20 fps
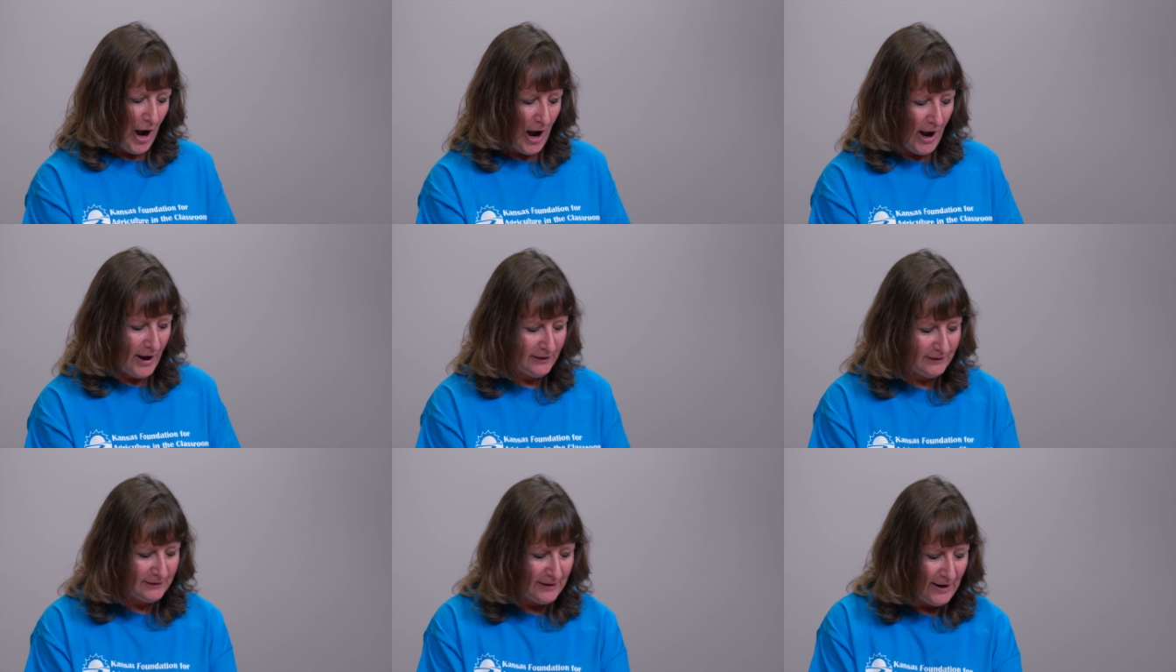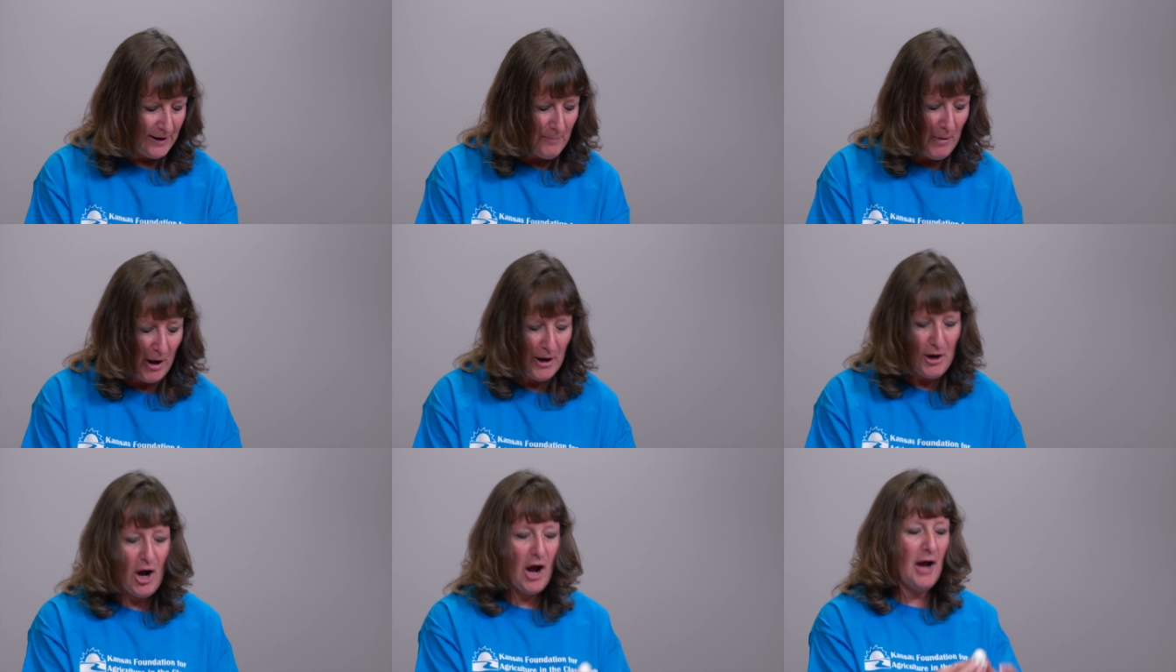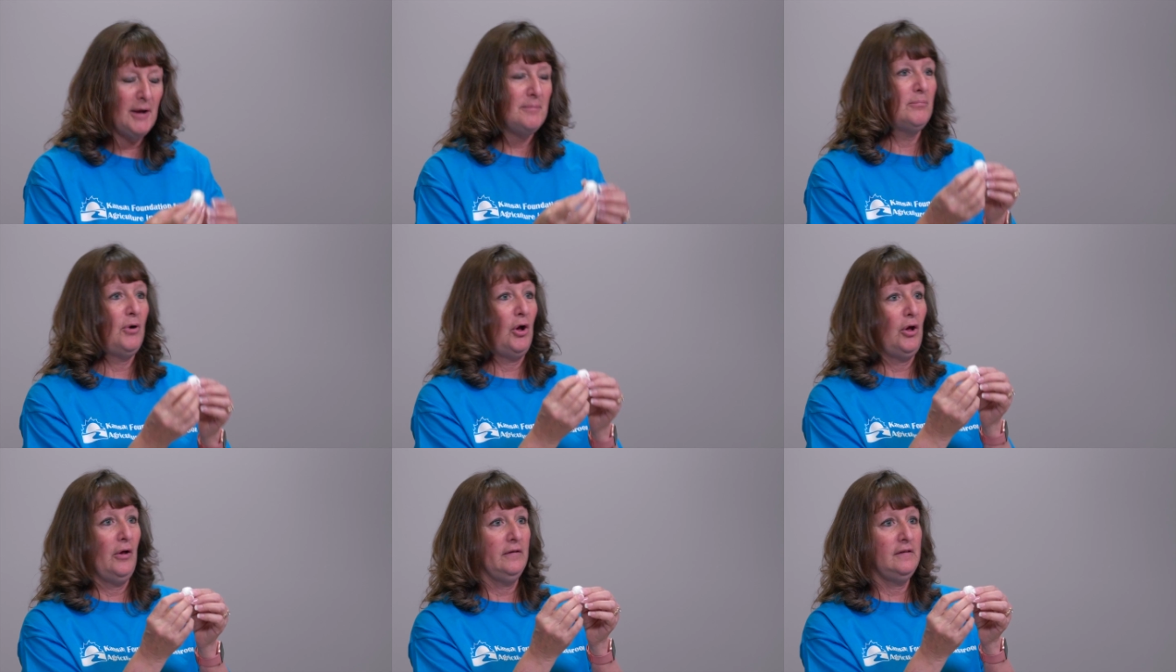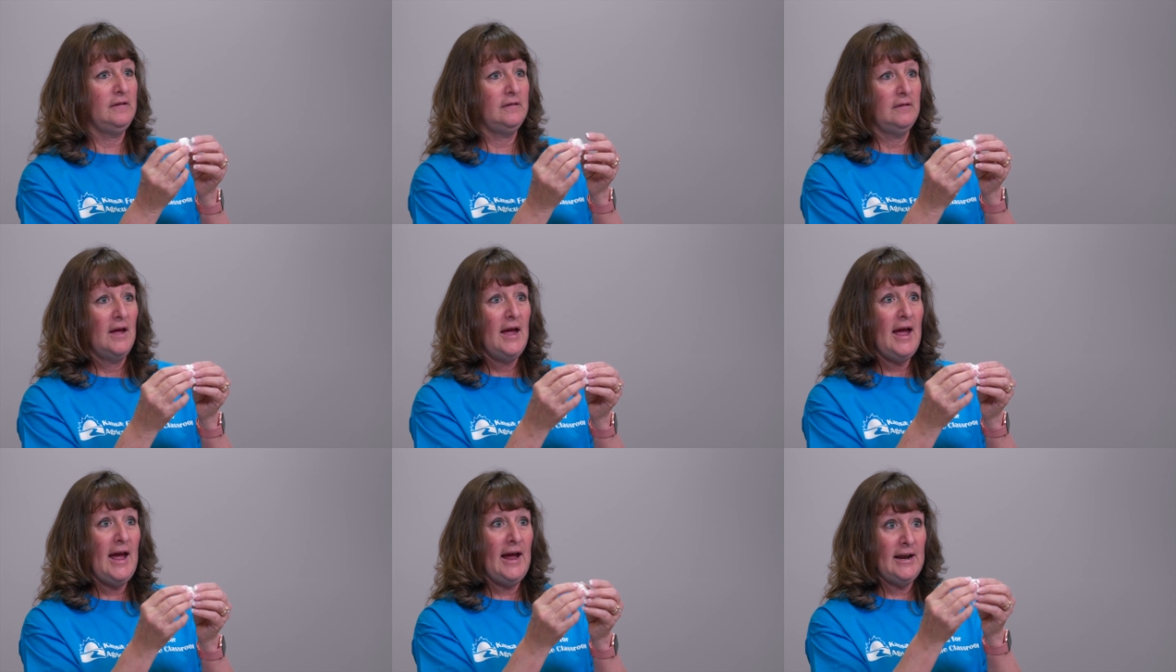I take my cotton
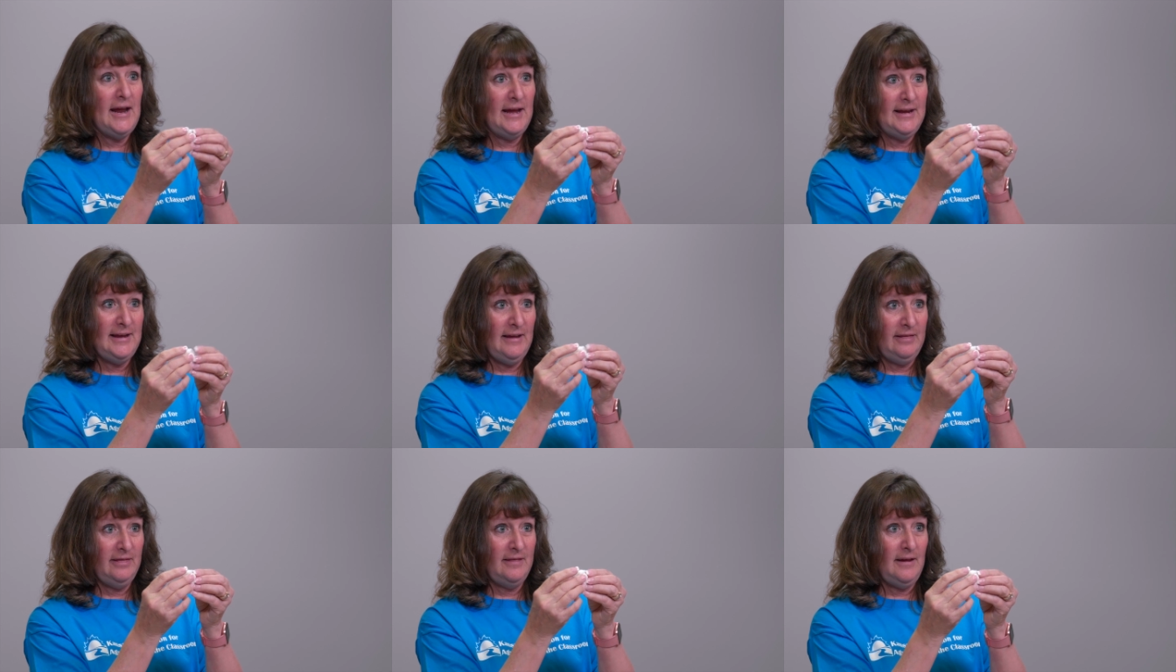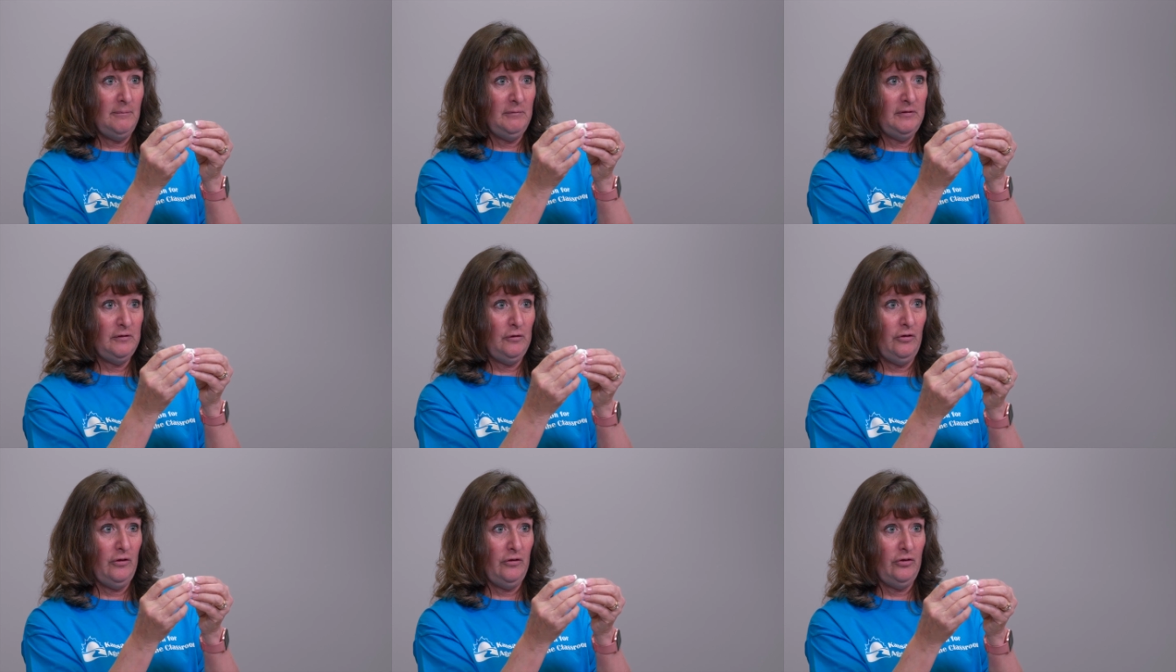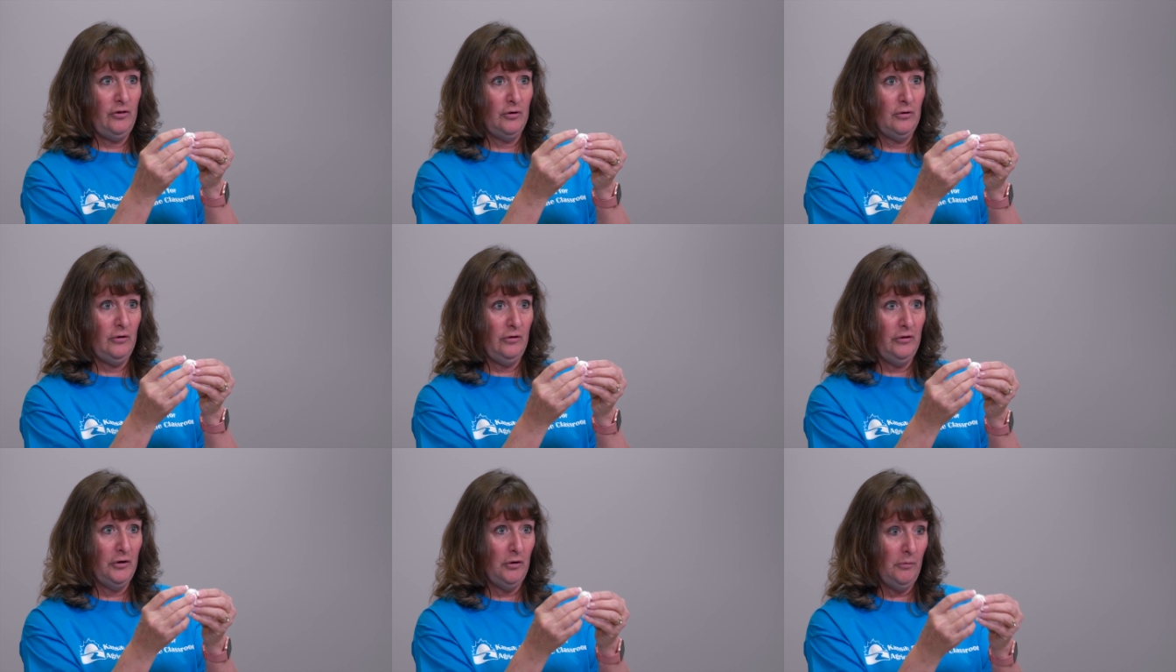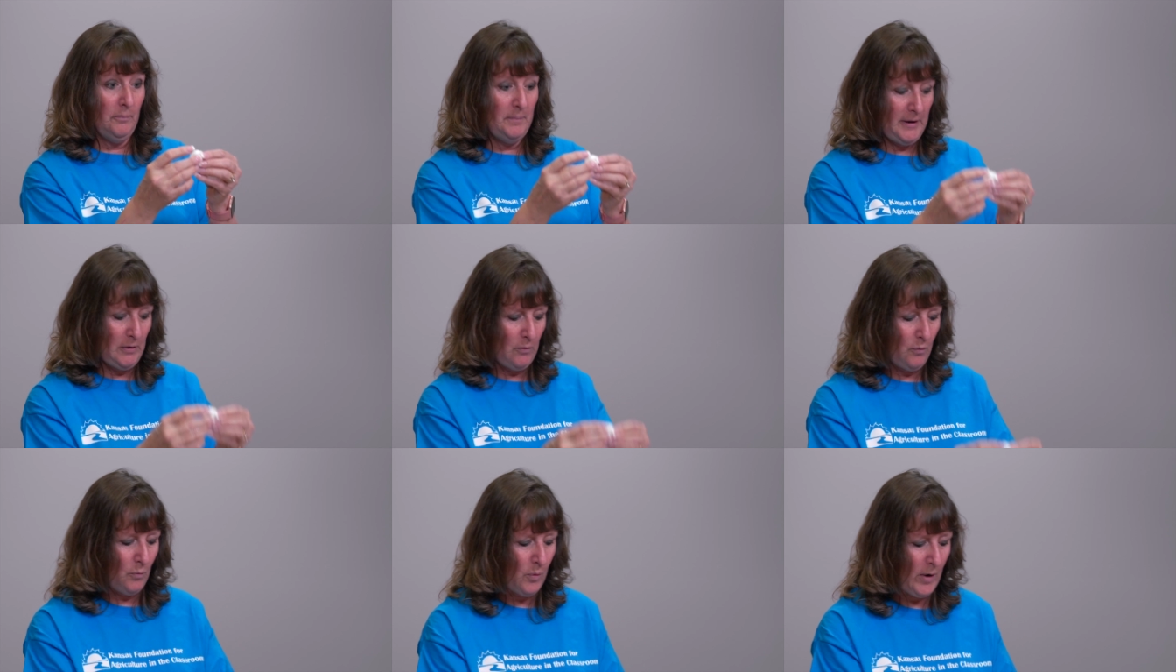balls and I get them so that they're a little
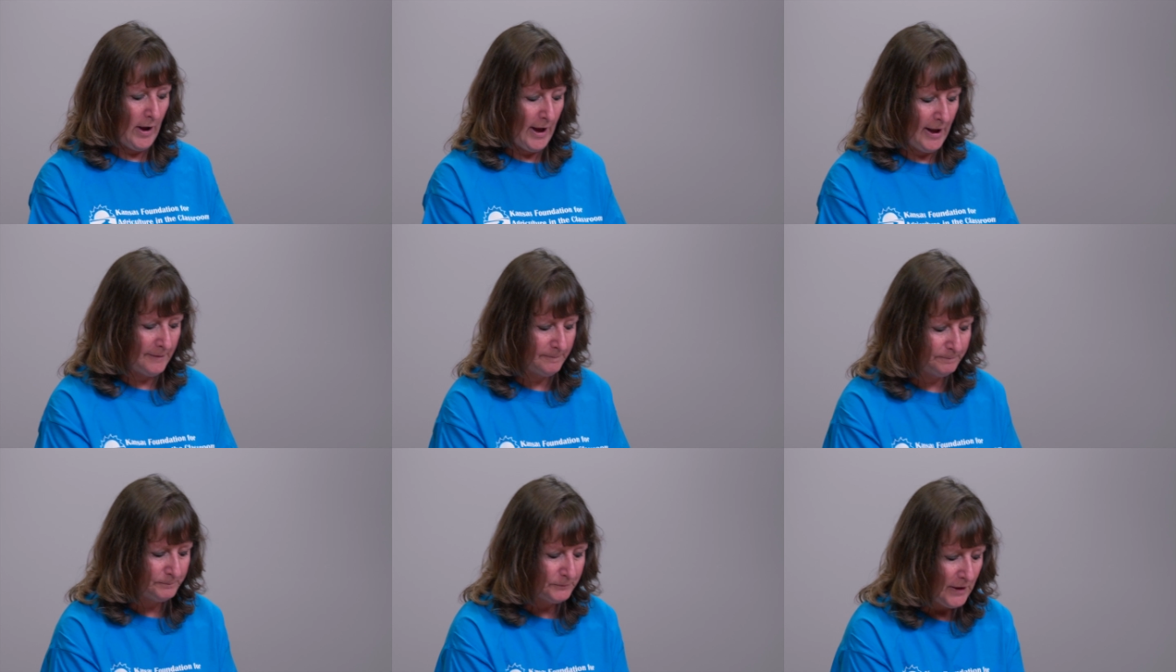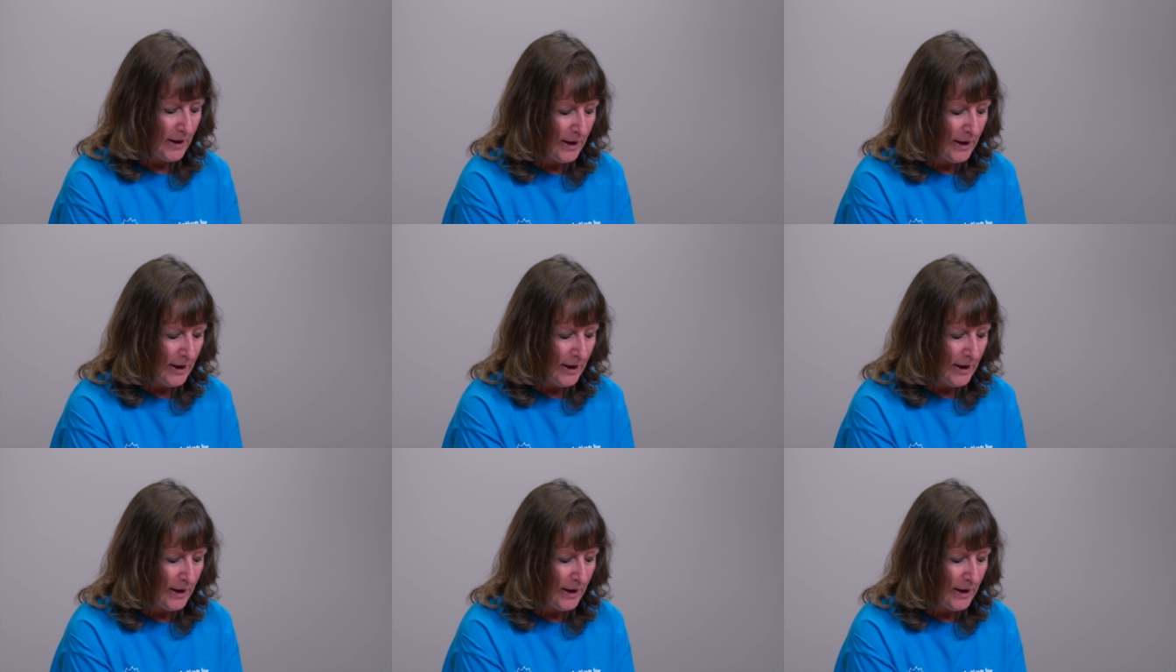bit wet,